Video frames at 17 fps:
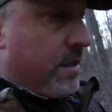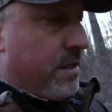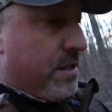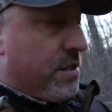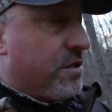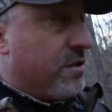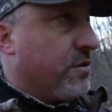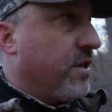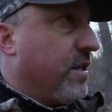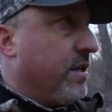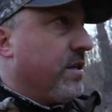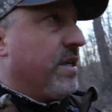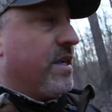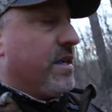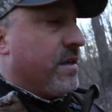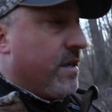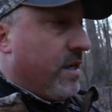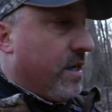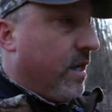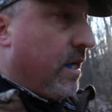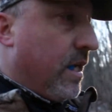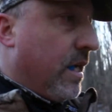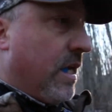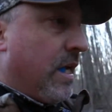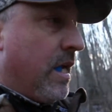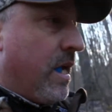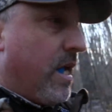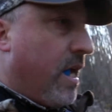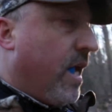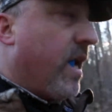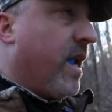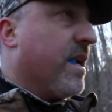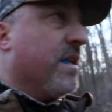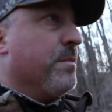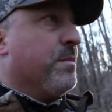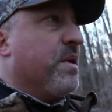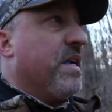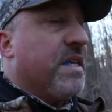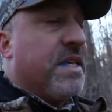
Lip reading: This trail here, I didn't pay